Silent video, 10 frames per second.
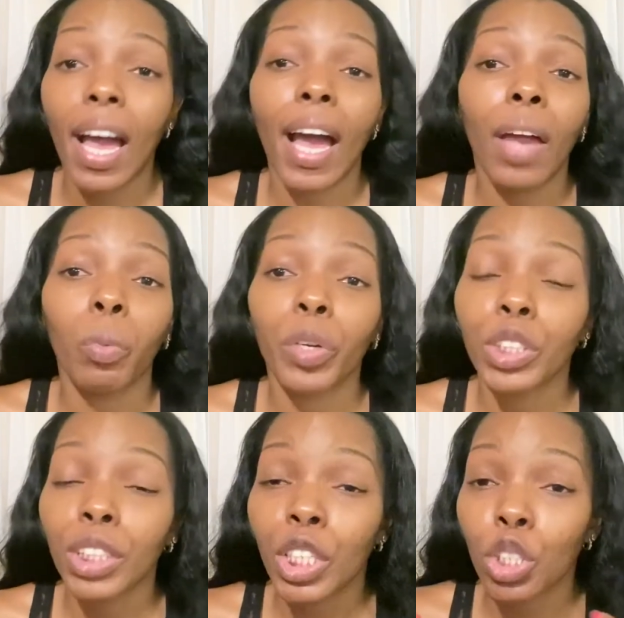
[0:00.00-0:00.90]
I wear
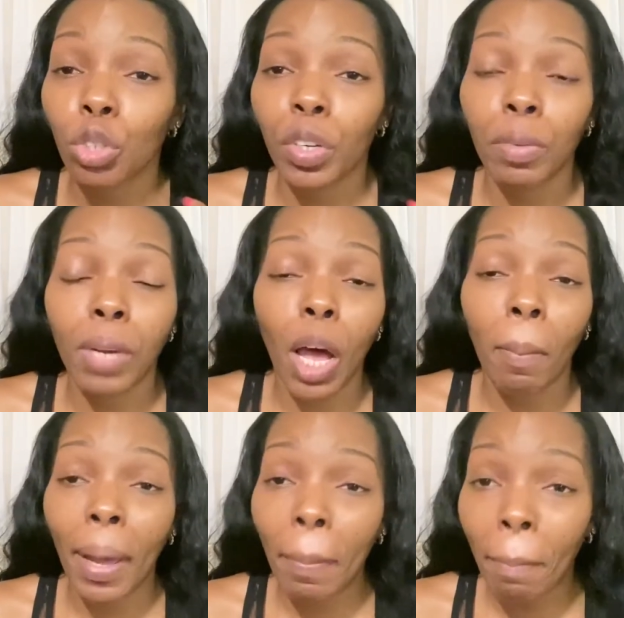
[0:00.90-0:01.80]
sunscreen on
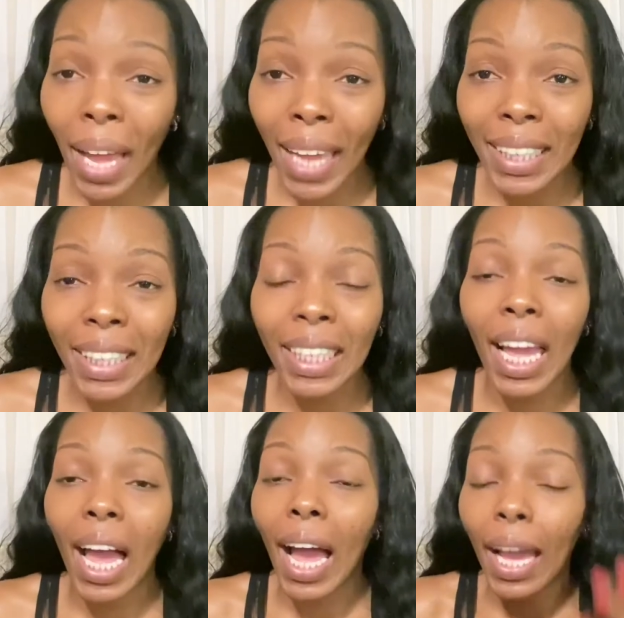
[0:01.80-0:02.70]
my body.
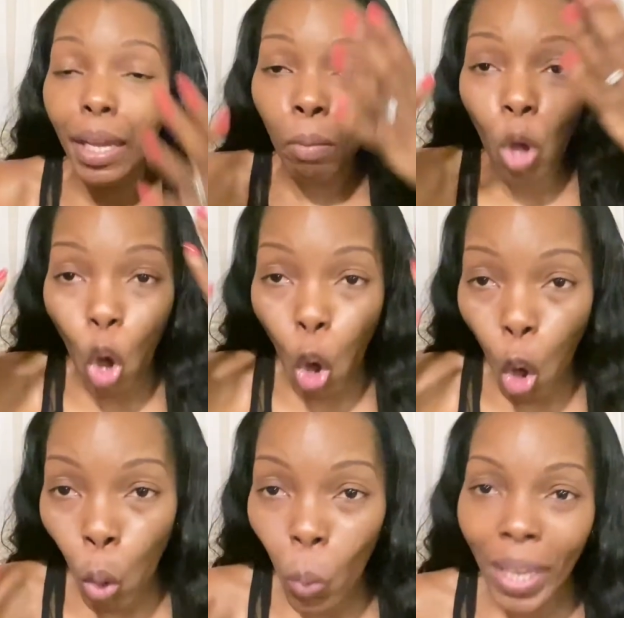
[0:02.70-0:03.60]
I am
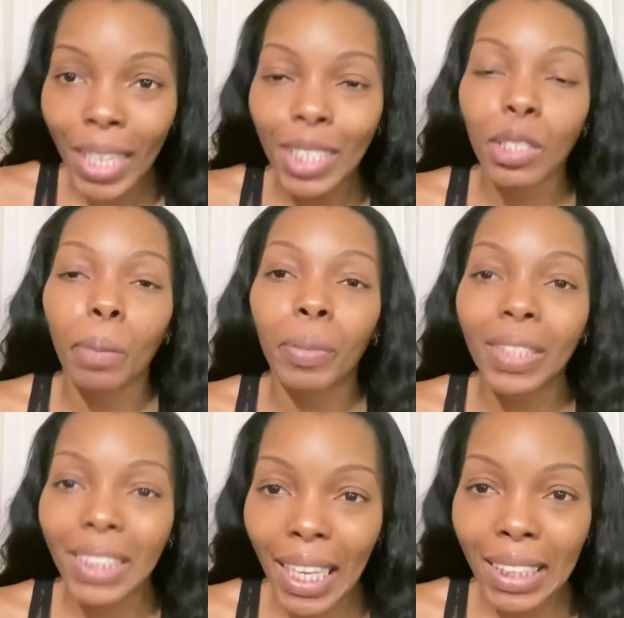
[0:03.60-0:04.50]
always
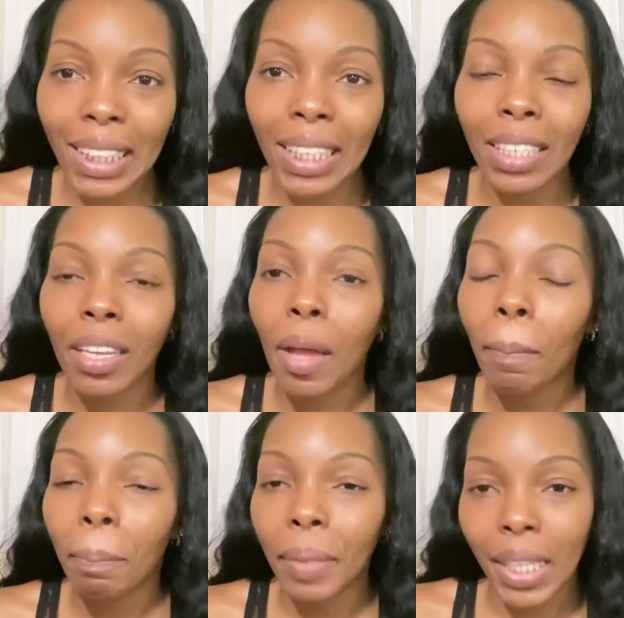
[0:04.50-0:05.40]
protected
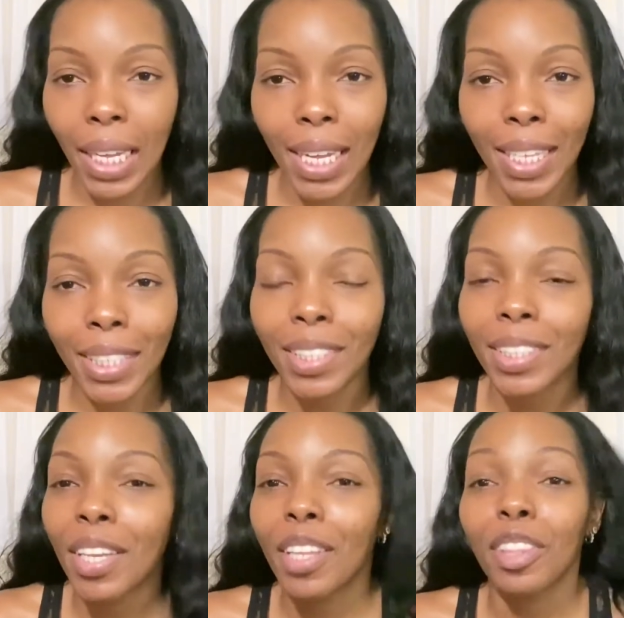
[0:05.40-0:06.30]

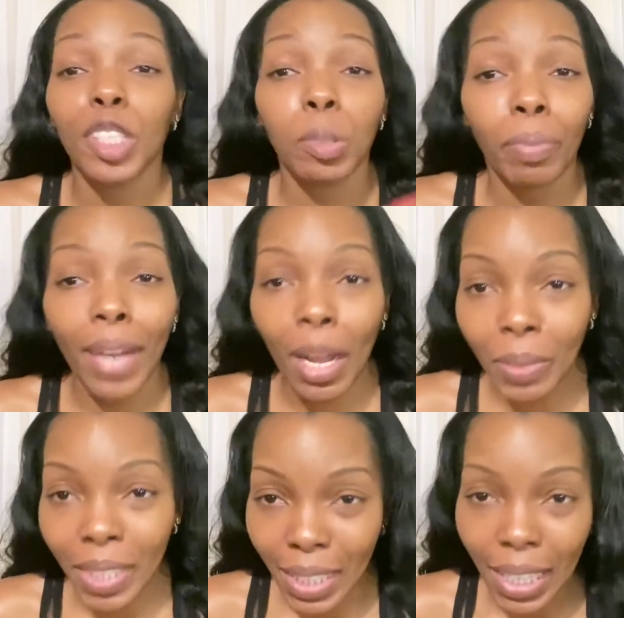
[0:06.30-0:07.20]
because this brown
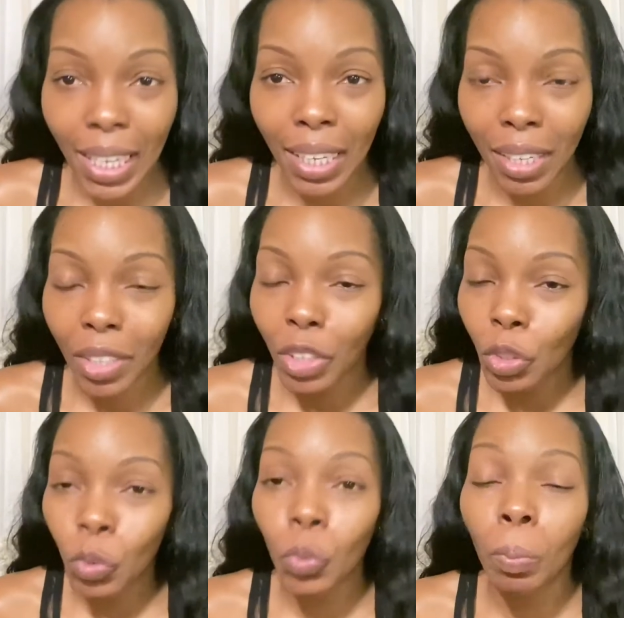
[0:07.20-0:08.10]
skin,
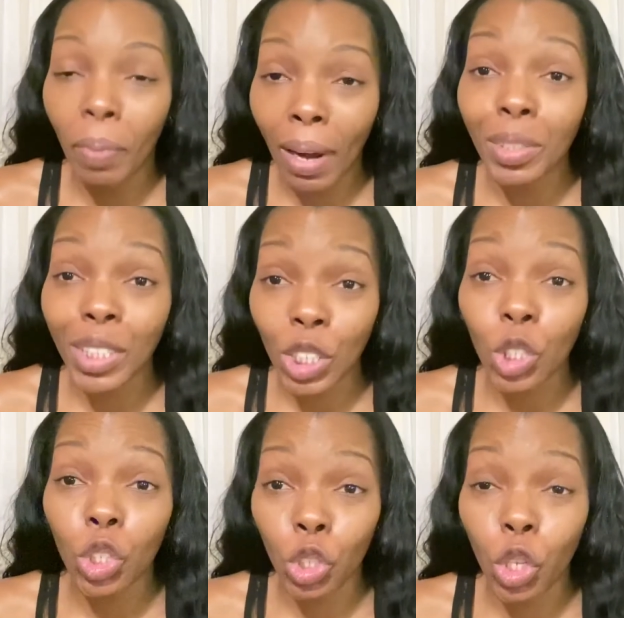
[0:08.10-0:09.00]
you brown
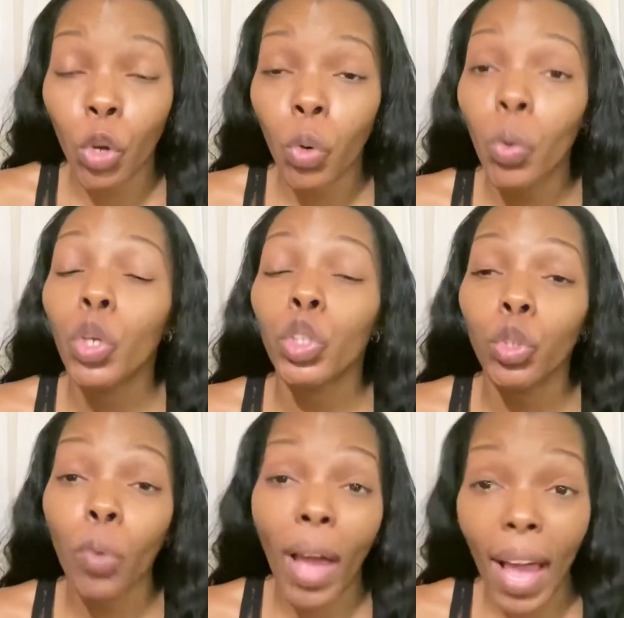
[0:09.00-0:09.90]
sisters know,
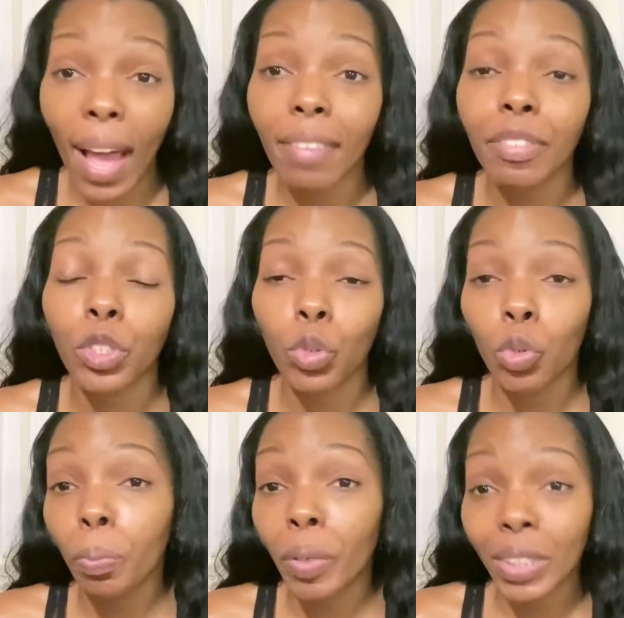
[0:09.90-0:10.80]
you have
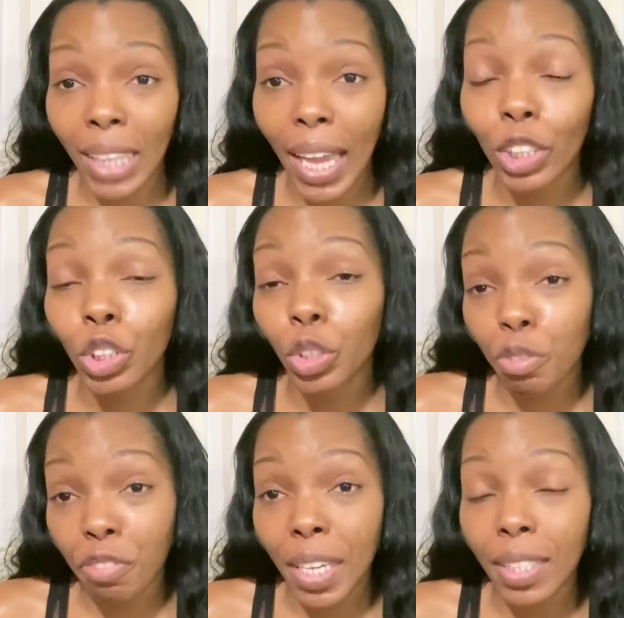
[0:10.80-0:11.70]
to protect your
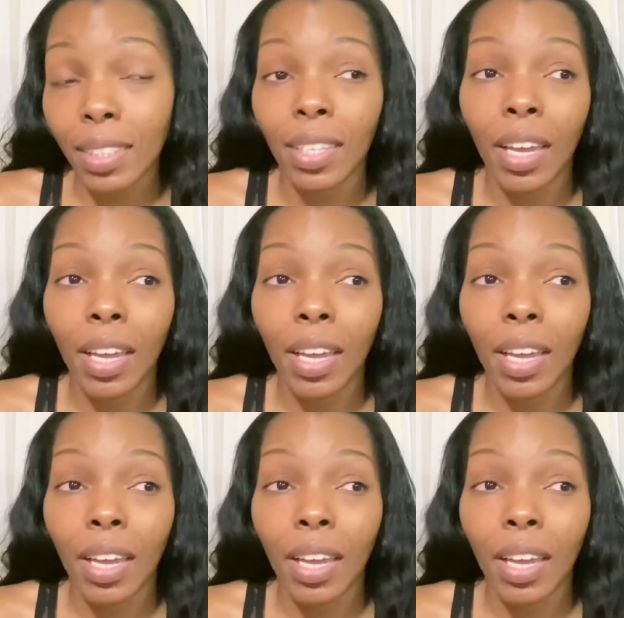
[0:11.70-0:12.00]
face.